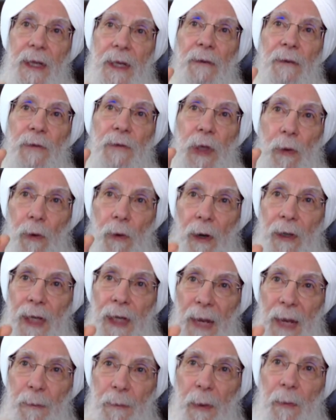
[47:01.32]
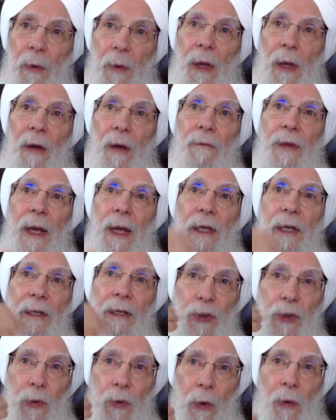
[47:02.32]
that if you are capable of then
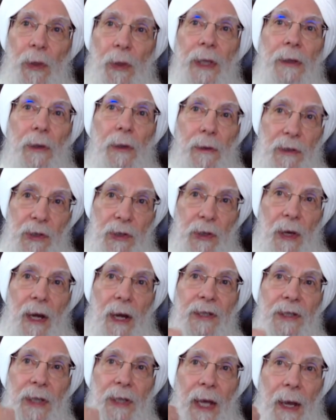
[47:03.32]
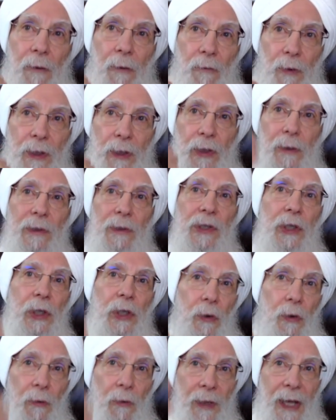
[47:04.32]
controlling those thoughts and reducing
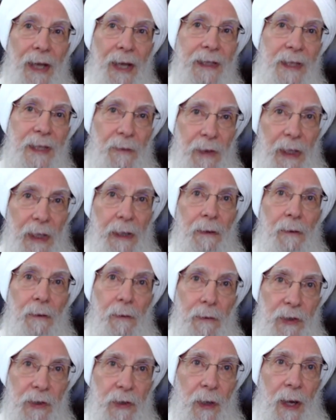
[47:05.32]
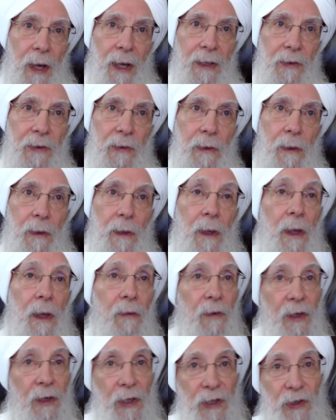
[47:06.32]
your reactivity to those thoughts,
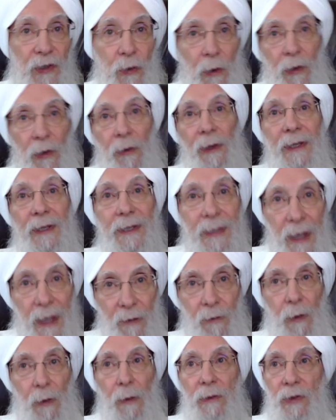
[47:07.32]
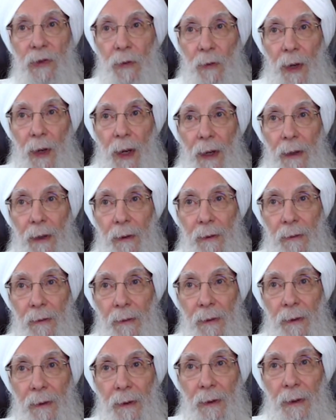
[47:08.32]
the disorder itself goes away.
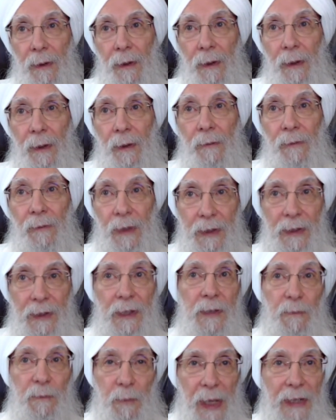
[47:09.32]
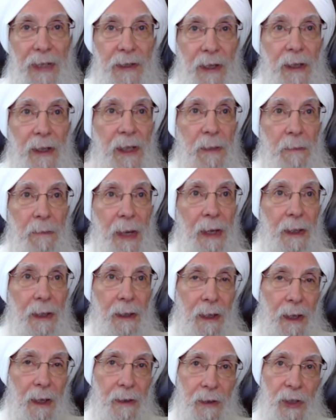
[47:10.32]
This is basically
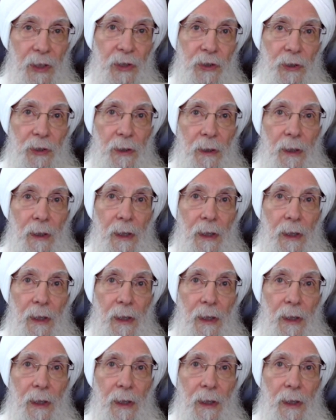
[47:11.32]
metacognition.